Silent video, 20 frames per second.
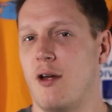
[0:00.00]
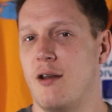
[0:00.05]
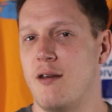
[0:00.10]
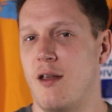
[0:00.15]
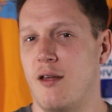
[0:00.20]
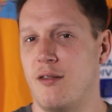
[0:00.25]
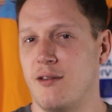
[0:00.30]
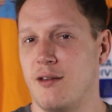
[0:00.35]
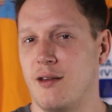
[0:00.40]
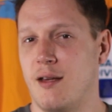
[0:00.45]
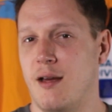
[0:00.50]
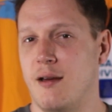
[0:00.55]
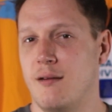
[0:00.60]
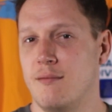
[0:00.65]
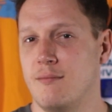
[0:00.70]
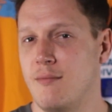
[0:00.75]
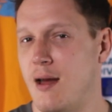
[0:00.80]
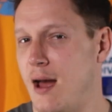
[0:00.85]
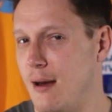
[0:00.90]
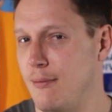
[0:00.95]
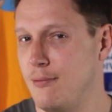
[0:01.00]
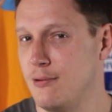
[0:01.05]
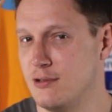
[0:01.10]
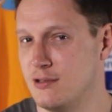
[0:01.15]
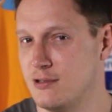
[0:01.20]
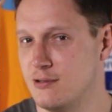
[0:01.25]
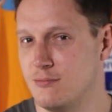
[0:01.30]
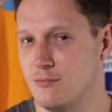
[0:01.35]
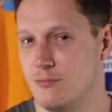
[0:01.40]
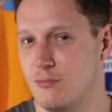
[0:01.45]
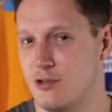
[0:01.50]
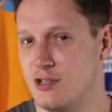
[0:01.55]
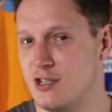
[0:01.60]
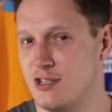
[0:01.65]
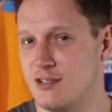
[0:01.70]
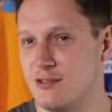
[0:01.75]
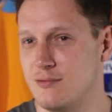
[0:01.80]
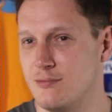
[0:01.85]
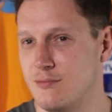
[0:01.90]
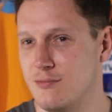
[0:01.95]
like nothing happened,
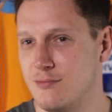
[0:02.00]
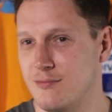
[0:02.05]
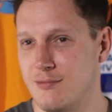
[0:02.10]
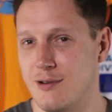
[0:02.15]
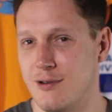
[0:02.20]
which is...